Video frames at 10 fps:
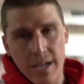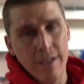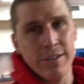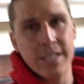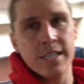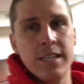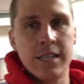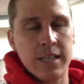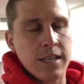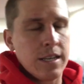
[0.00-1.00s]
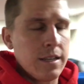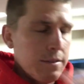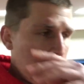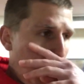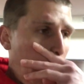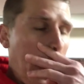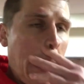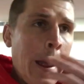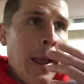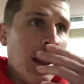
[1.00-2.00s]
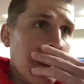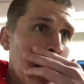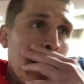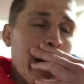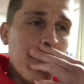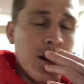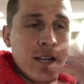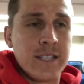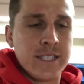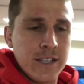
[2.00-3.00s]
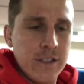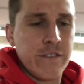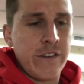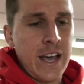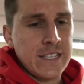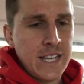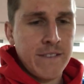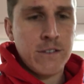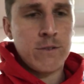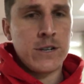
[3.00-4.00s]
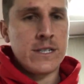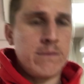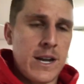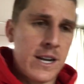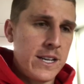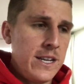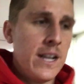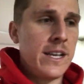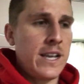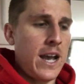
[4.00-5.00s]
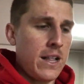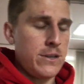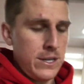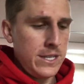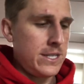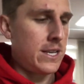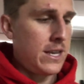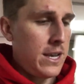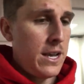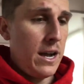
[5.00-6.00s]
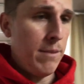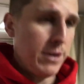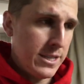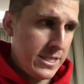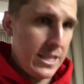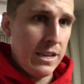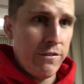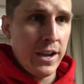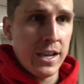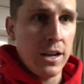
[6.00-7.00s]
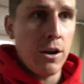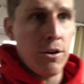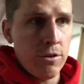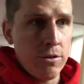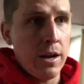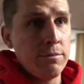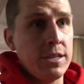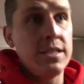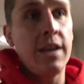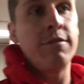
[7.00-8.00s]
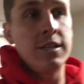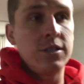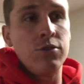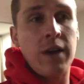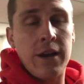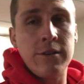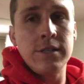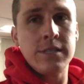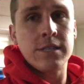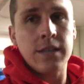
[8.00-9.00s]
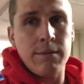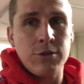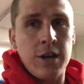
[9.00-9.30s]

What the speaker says: obviously. And then I'm gonna continue the fast afterwards. I'm not gonna eat any calories. I'm gonna see if I can go up to 72 hours, I'm